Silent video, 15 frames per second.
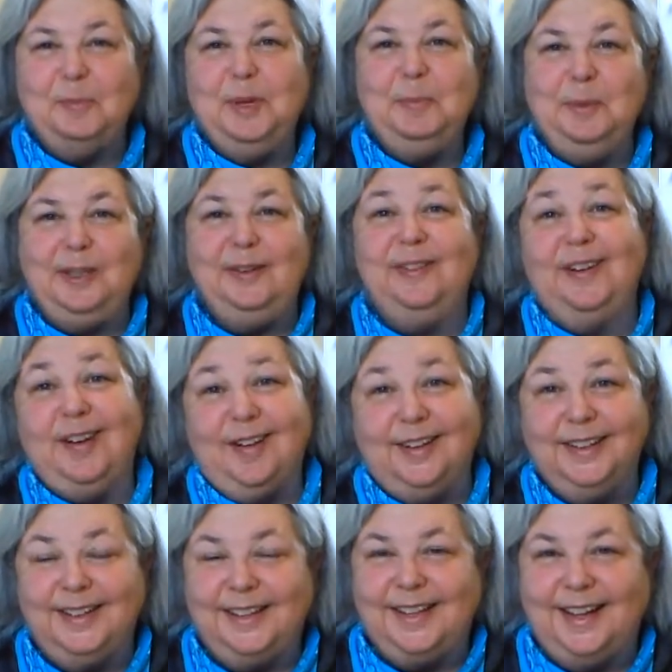people even
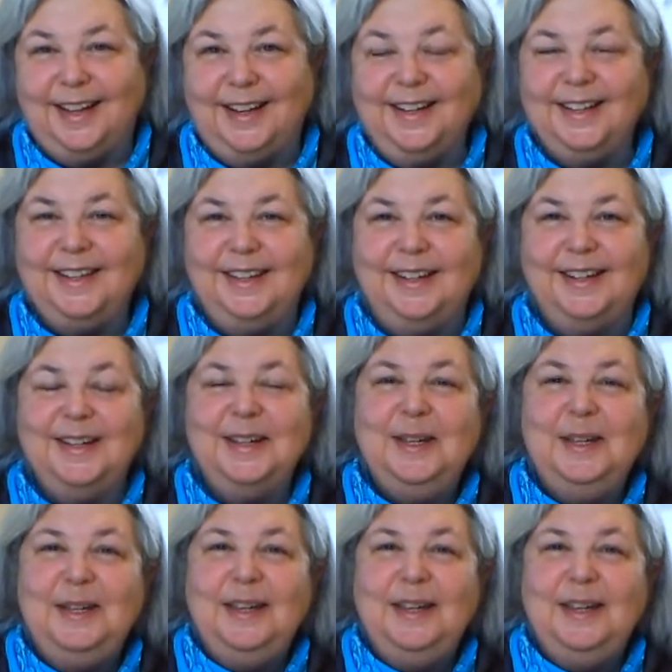called it that, I think.